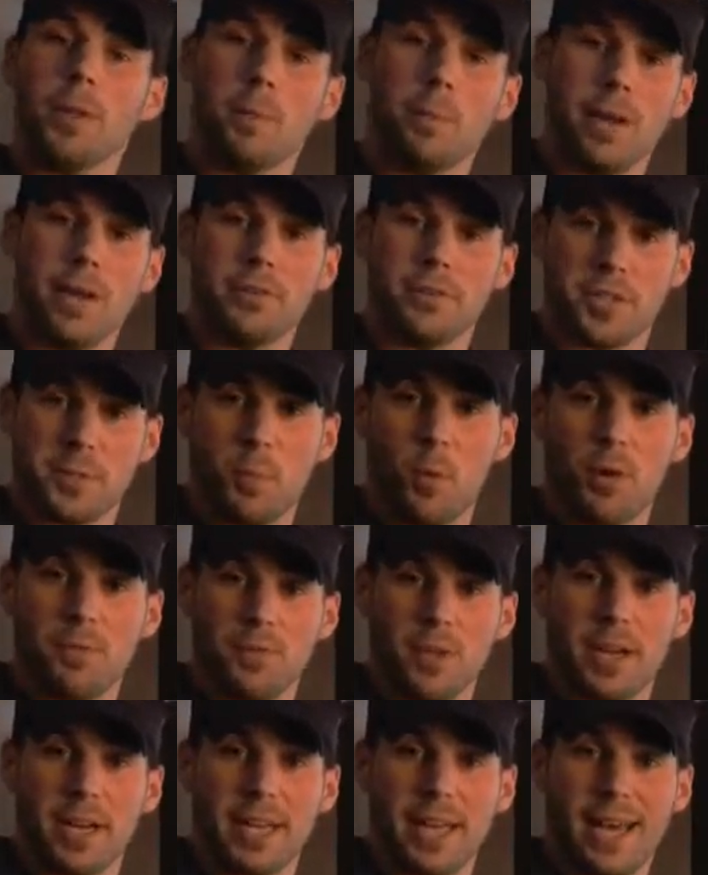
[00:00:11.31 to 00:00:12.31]
Patriots Point
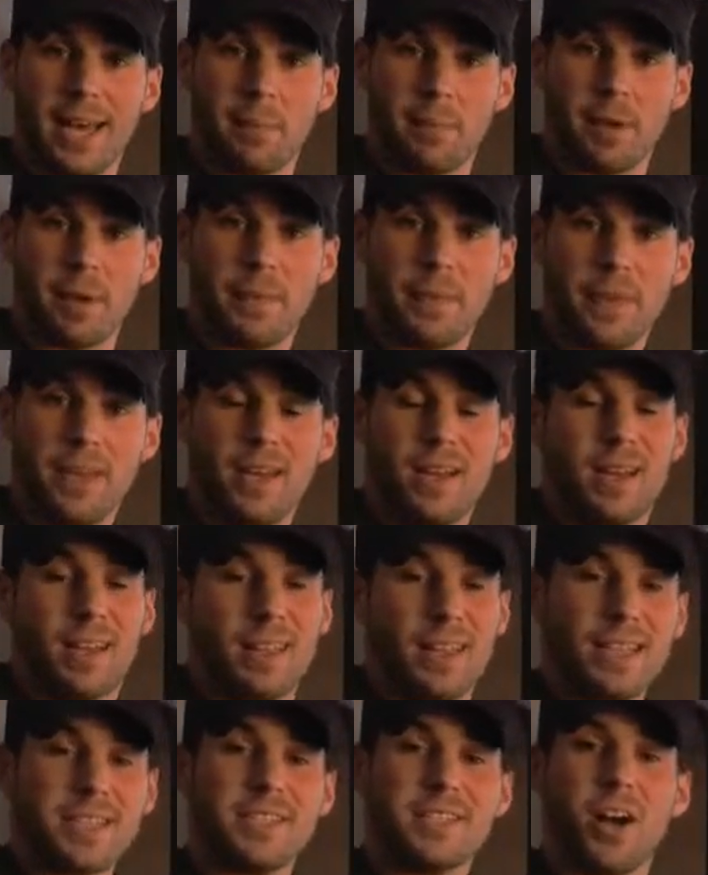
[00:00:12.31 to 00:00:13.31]
Flight Academy.
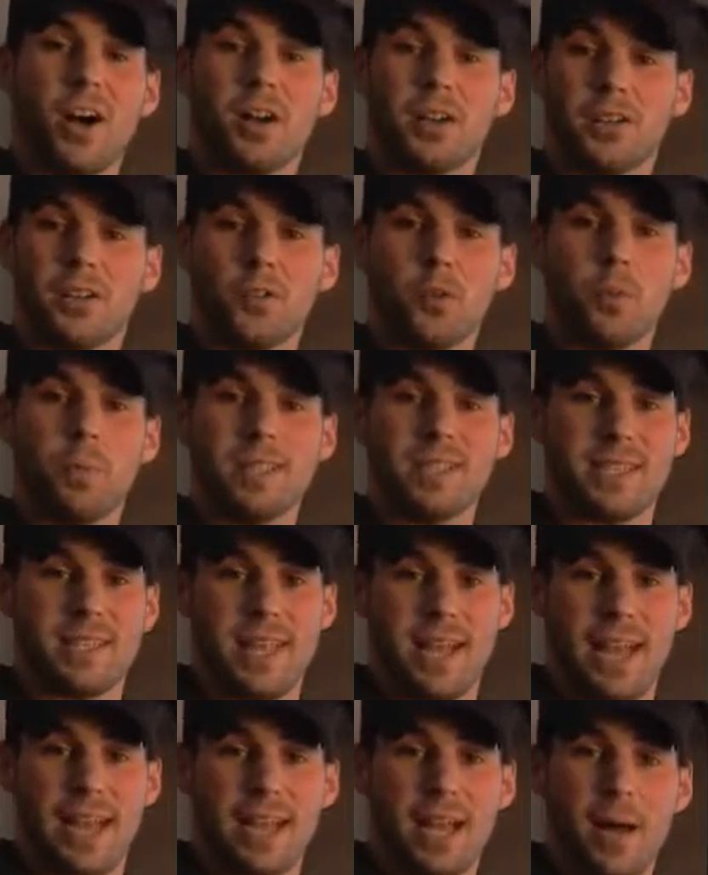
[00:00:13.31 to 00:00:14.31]
Let's talk a little bit
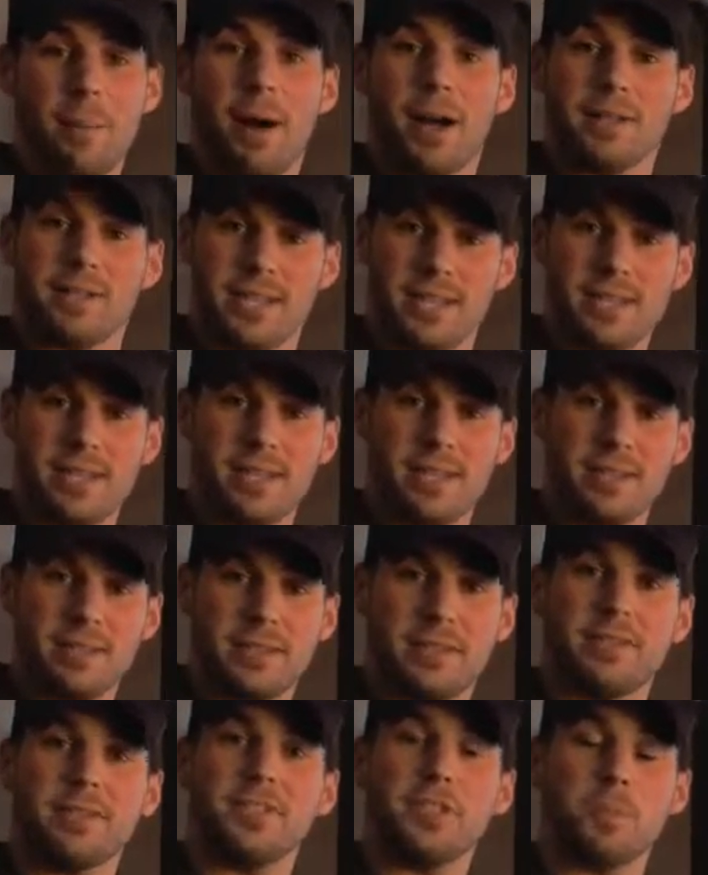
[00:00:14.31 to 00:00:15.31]
today about distance,
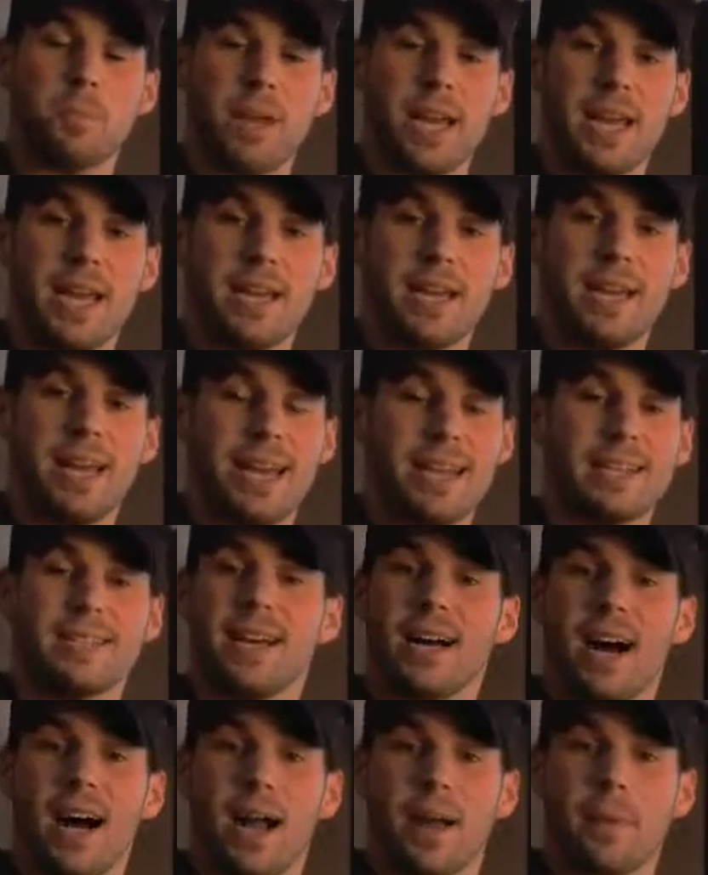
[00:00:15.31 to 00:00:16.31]
speed, and
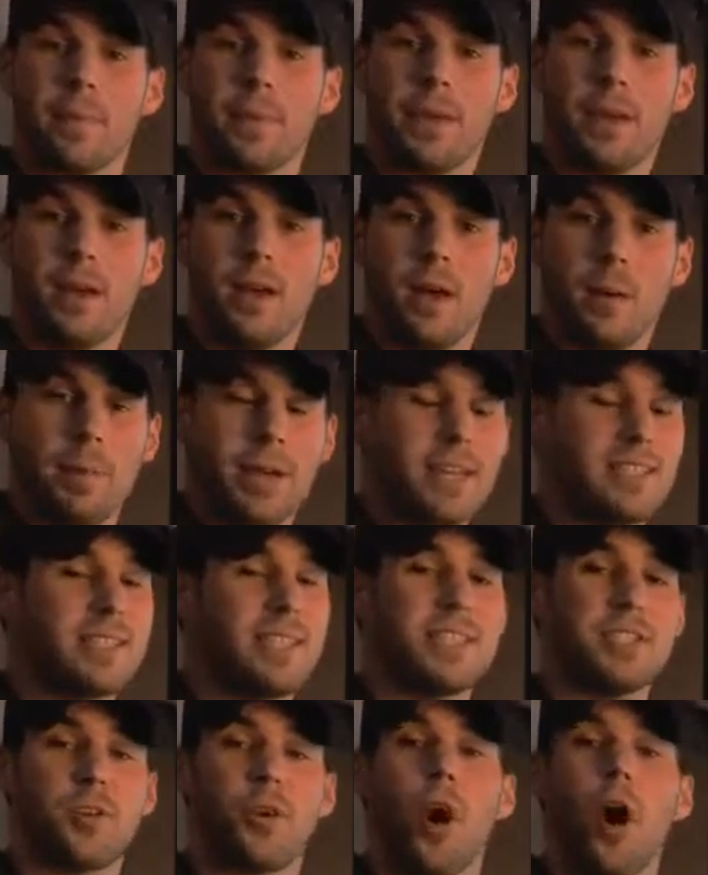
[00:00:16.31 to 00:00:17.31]
time, because
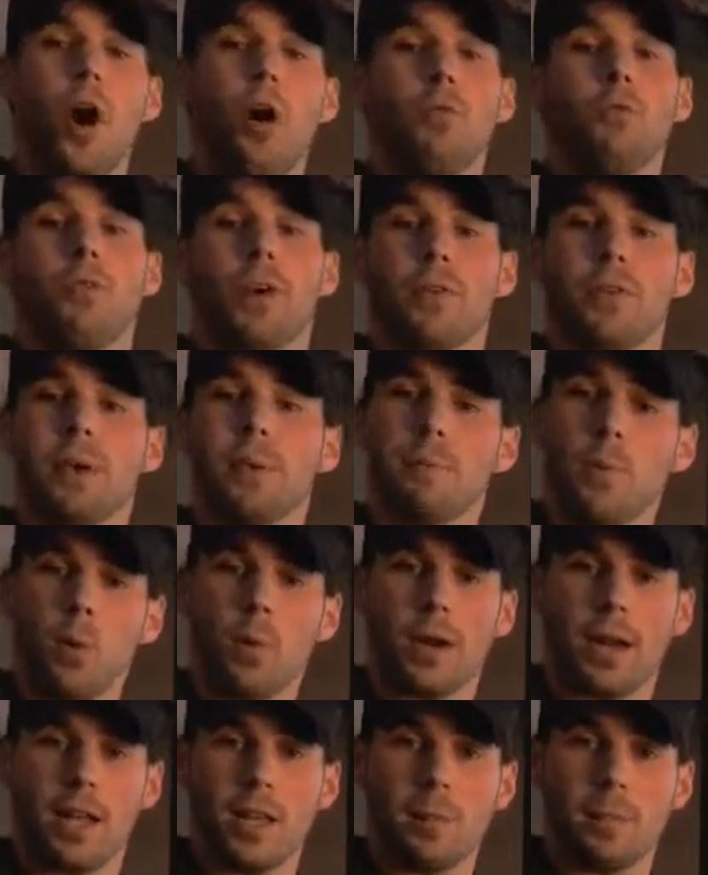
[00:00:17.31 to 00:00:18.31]
these are all very
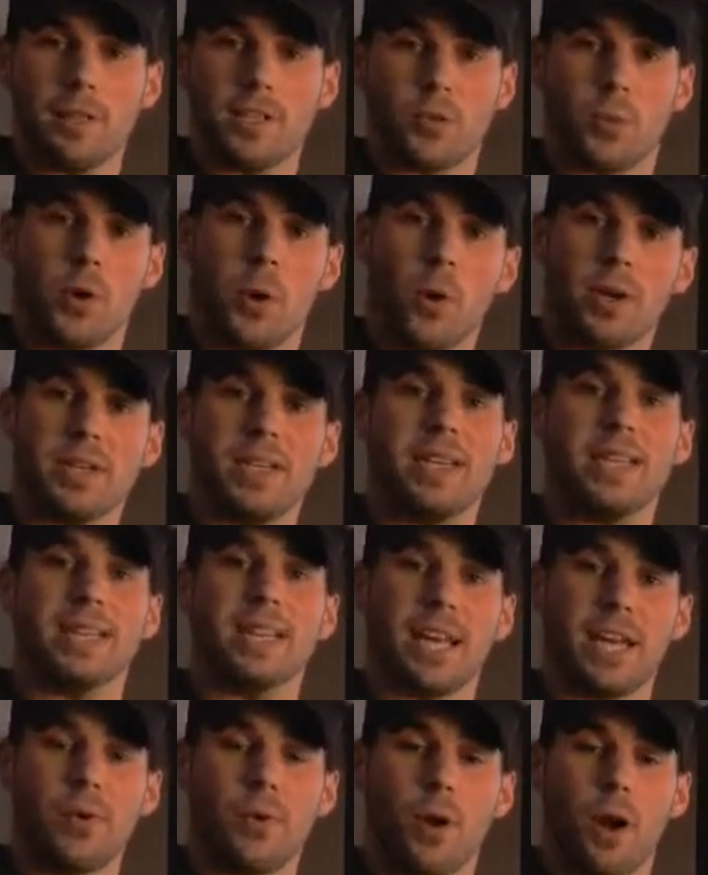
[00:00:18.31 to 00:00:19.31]
important elements we're going to need
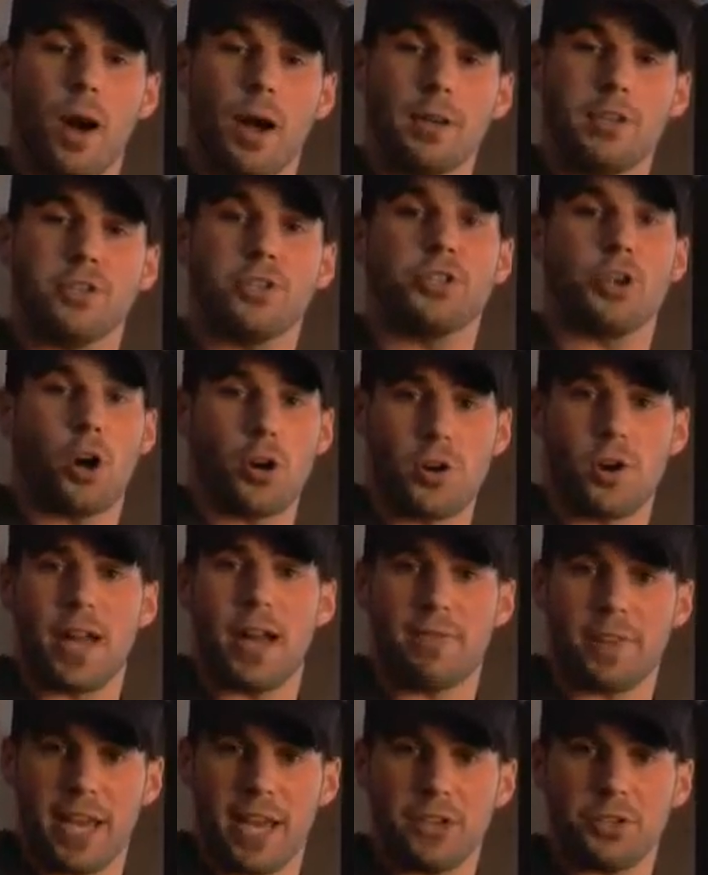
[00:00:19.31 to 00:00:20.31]
later on to chart our
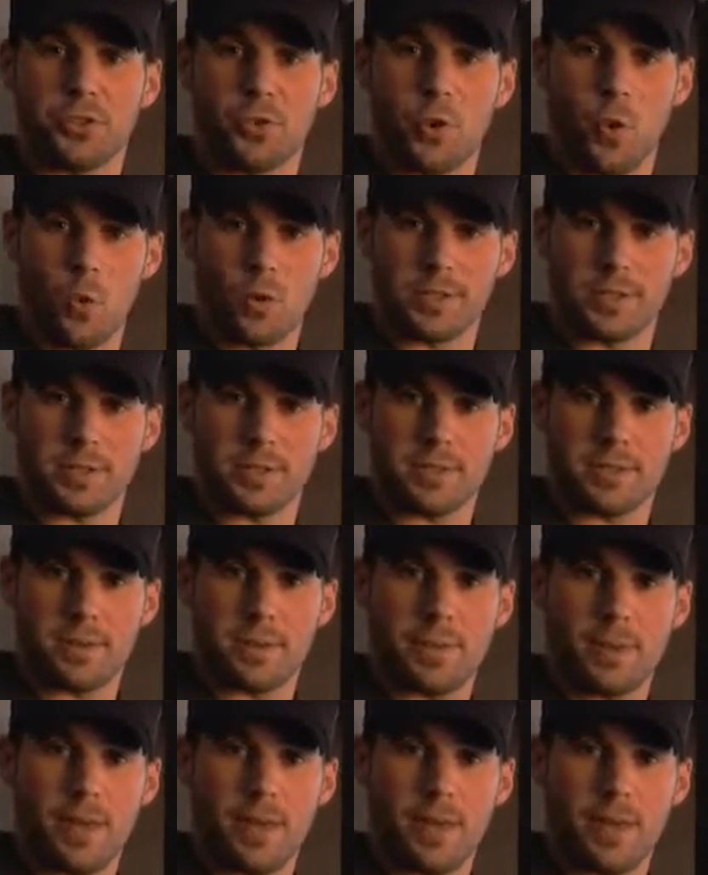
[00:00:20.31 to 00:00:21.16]
navigational courses.